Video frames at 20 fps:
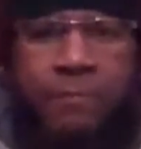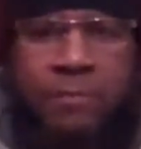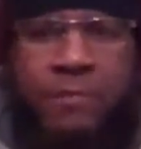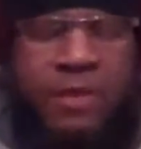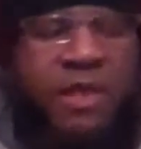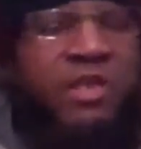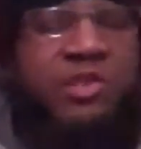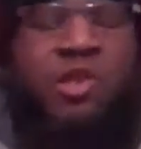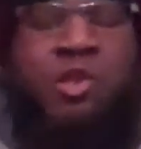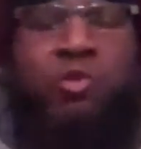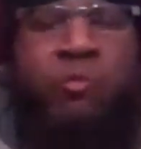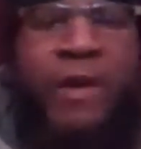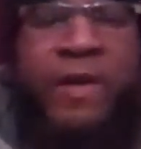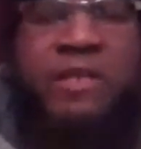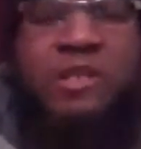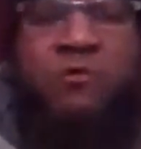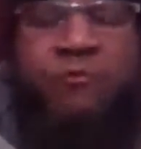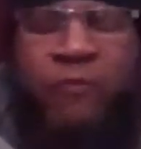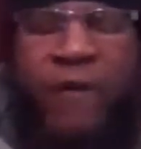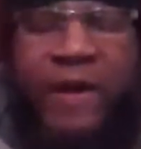He's the
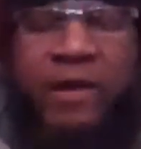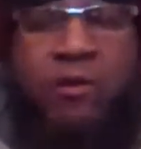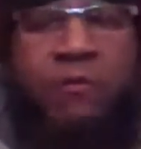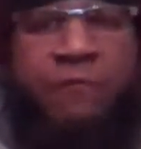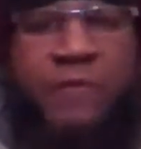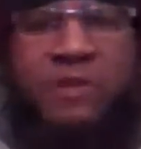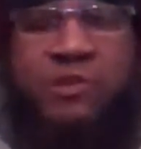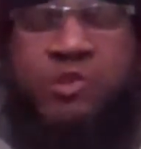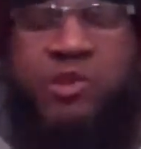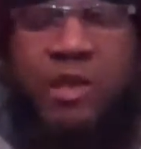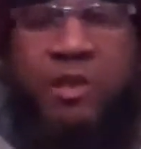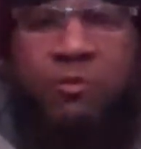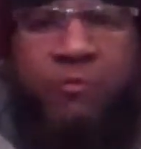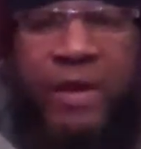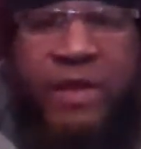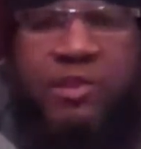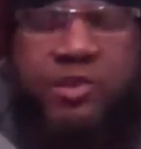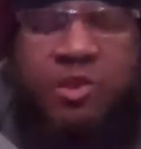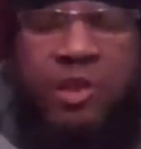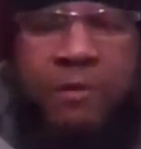greatest fighter of this
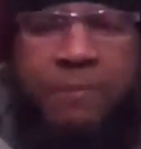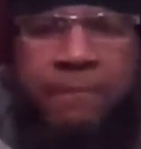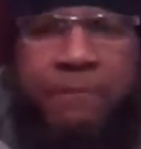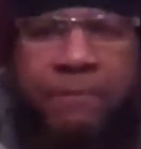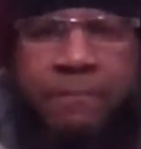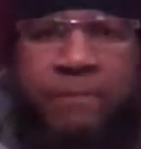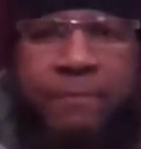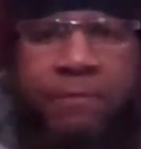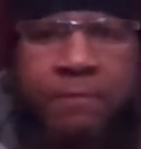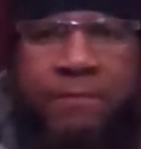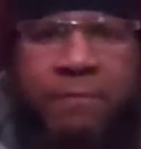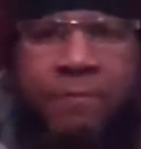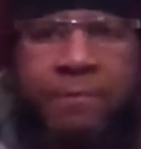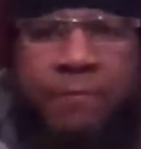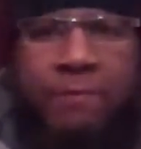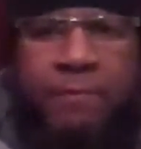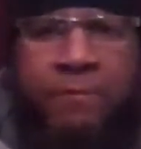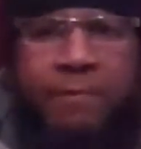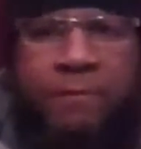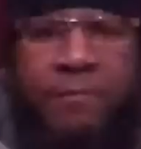generation.
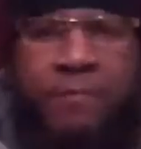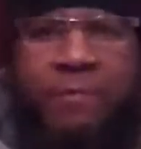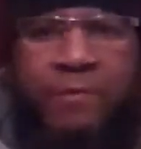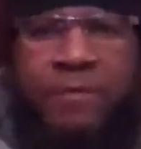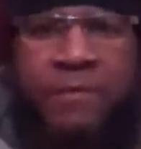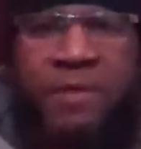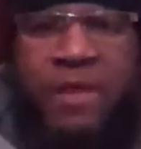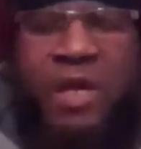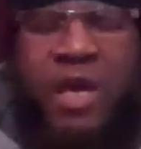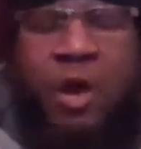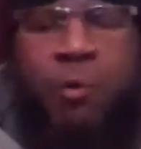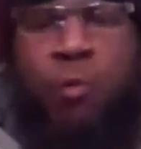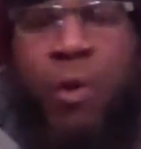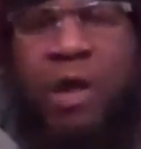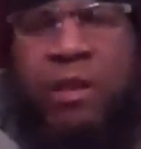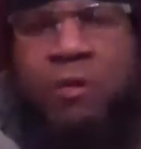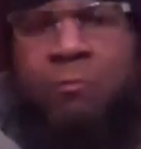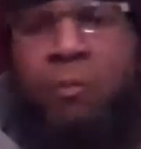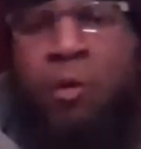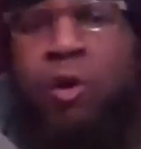And
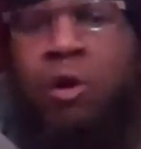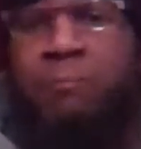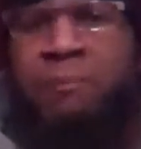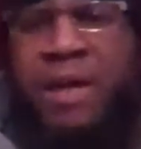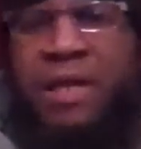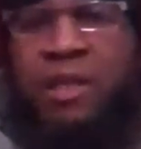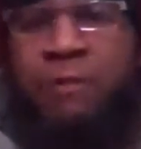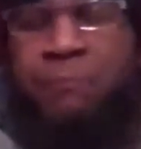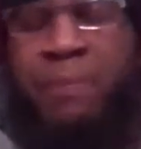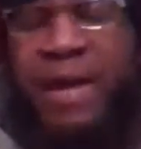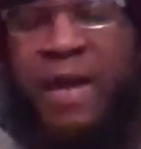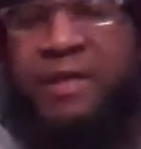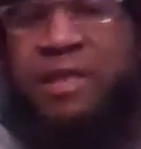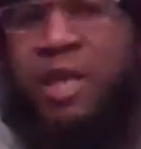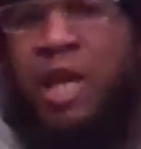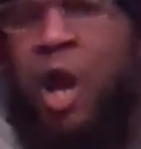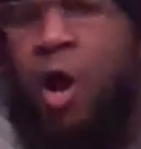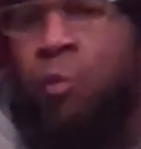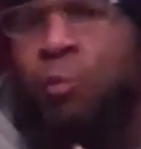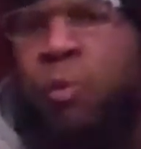while I'm on Manny
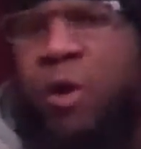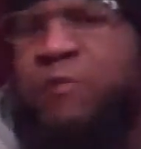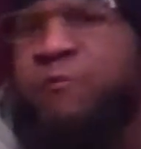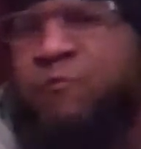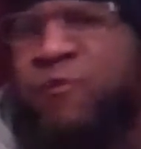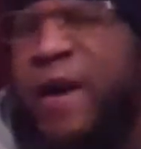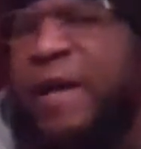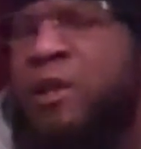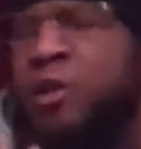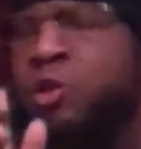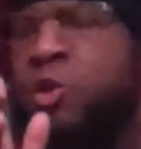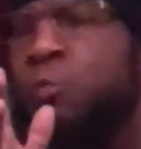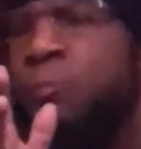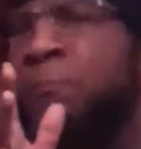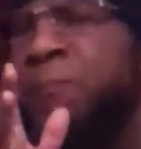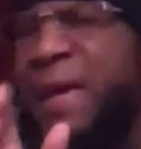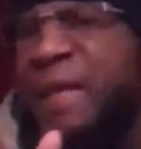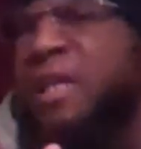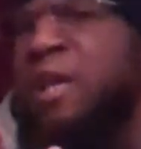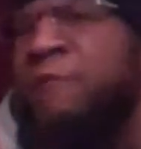Pacquiao, what fighter do
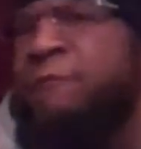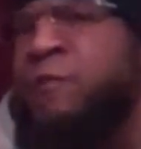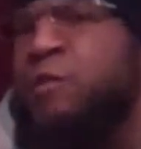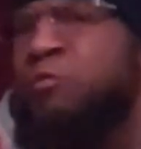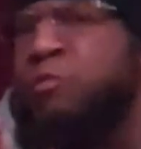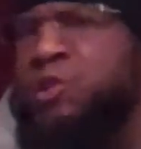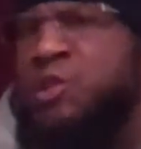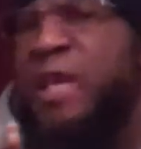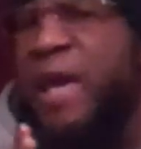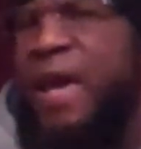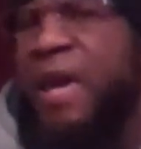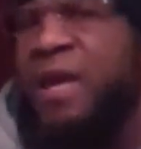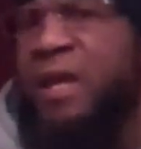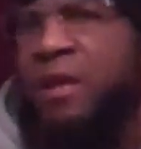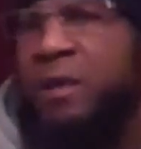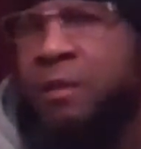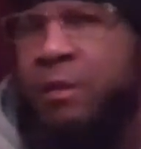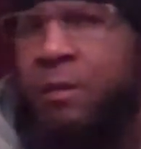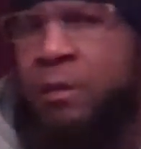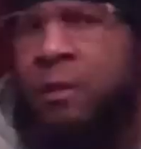many of you say?
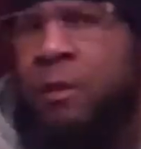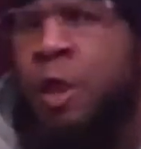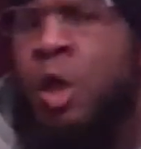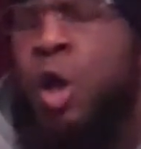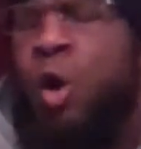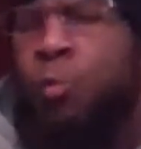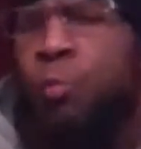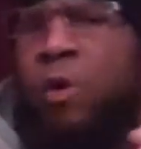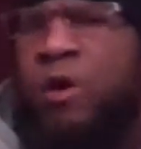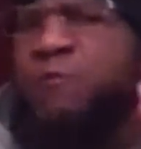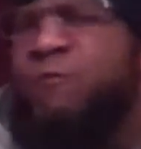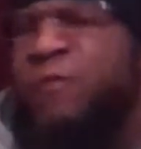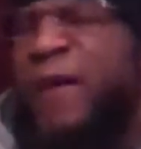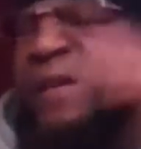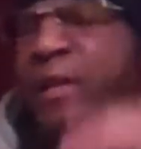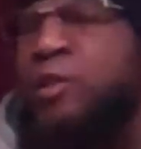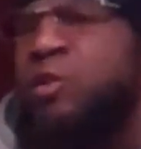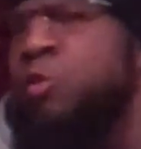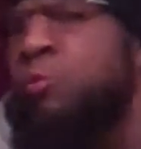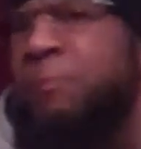What
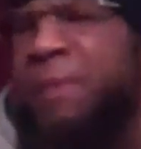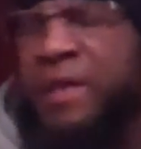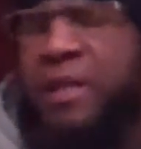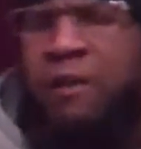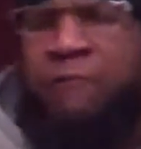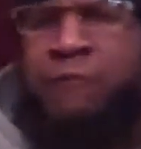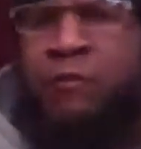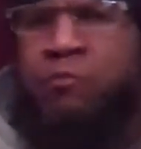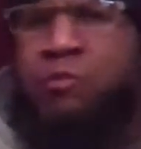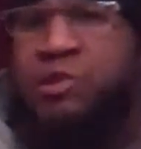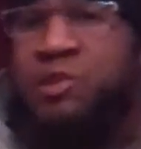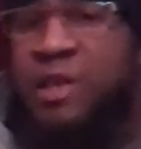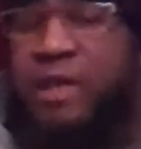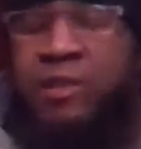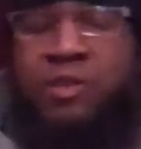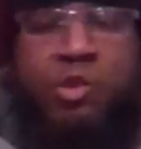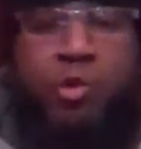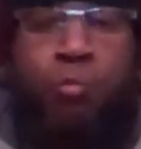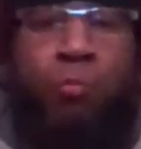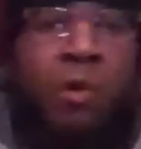fighter do many of you say
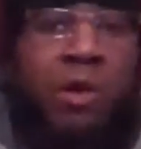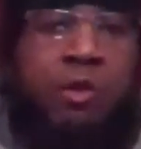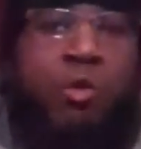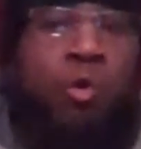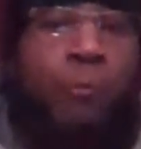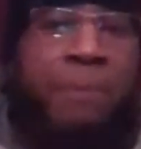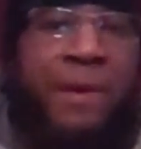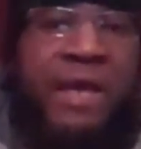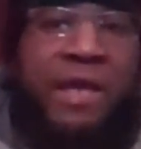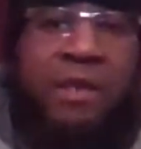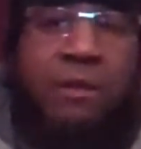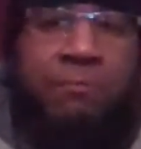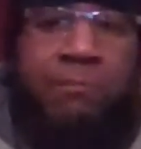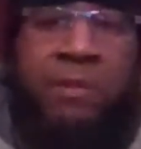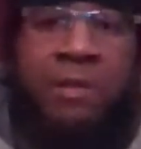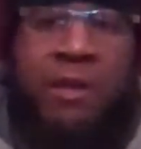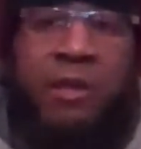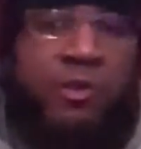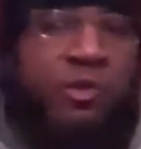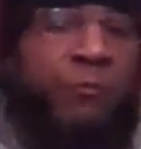is the one who beat him
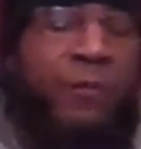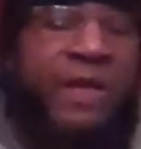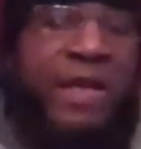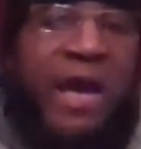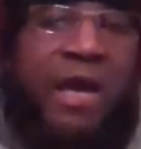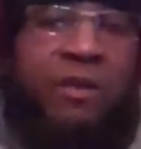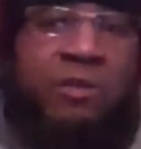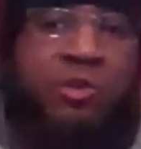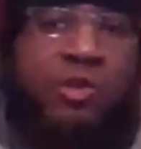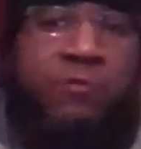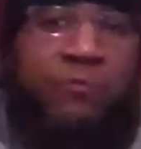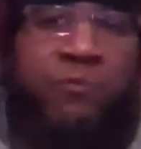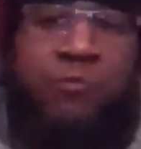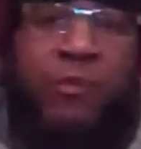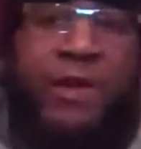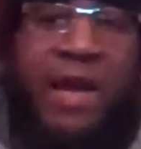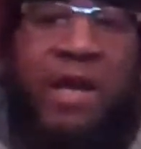three out of three